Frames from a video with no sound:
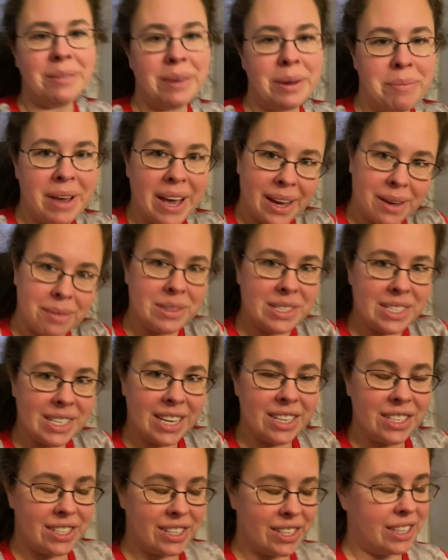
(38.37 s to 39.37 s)
back
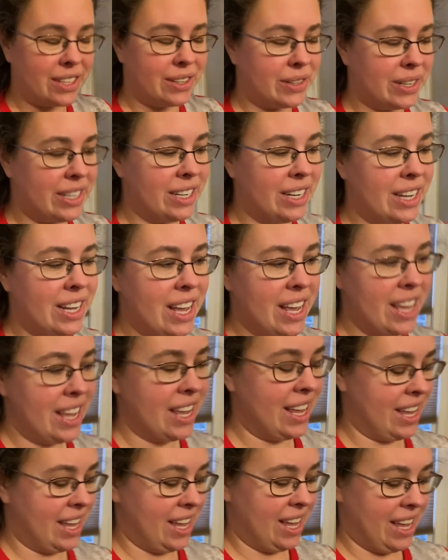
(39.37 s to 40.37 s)
massager going.
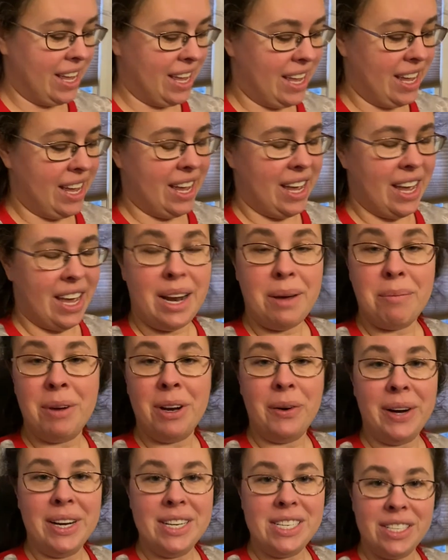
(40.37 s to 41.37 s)
And I'm gonna
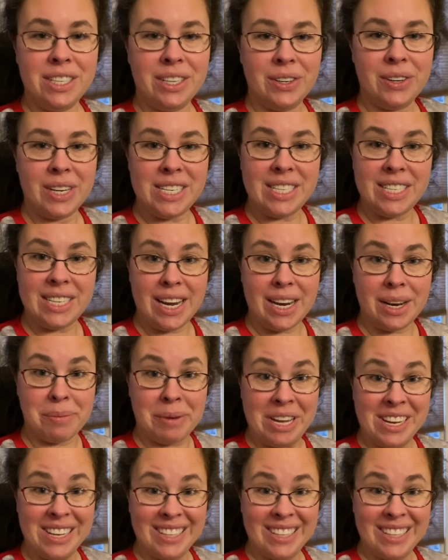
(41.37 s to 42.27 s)
watch a little Grey's Anatomy.